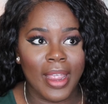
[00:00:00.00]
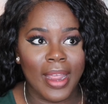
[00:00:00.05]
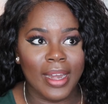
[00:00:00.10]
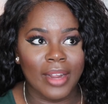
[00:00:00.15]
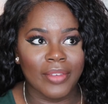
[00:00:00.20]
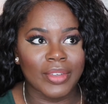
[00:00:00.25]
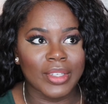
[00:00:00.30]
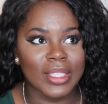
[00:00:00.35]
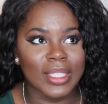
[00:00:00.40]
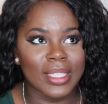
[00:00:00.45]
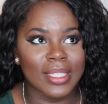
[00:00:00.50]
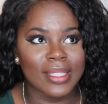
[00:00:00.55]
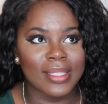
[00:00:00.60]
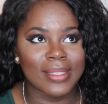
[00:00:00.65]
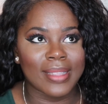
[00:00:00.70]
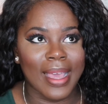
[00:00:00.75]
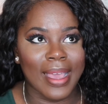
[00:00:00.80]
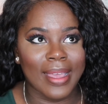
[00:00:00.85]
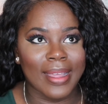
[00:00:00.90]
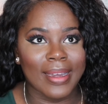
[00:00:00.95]
And ever since
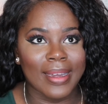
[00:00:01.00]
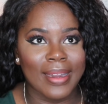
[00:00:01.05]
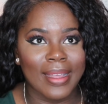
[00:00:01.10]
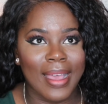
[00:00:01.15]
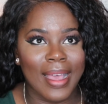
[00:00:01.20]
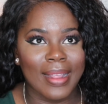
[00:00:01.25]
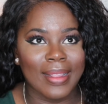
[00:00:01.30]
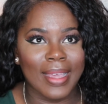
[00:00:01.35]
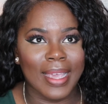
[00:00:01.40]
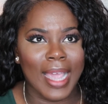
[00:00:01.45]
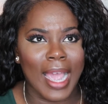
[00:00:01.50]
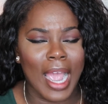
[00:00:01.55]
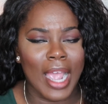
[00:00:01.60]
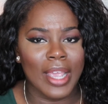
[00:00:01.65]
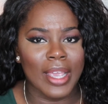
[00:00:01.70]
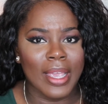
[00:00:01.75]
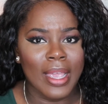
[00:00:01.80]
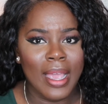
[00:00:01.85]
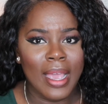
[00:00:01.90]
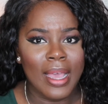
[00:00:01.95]
then, like
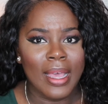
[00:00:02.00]
I